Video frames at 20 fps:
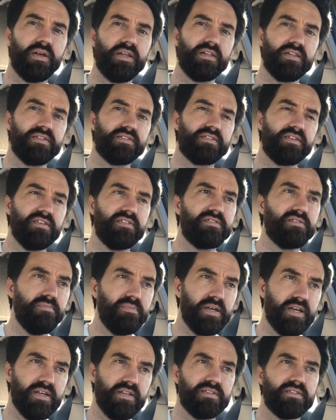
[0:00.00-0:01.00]
And the system
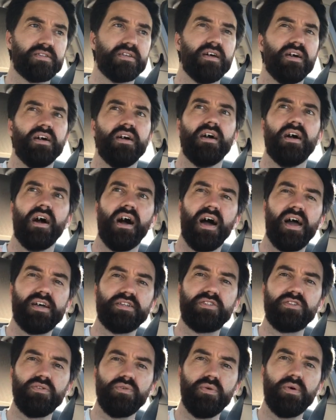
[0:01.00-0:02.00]
is, I
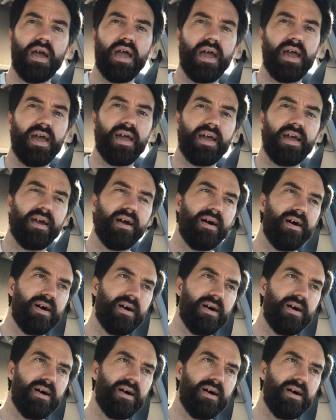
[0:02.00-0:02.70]
do a,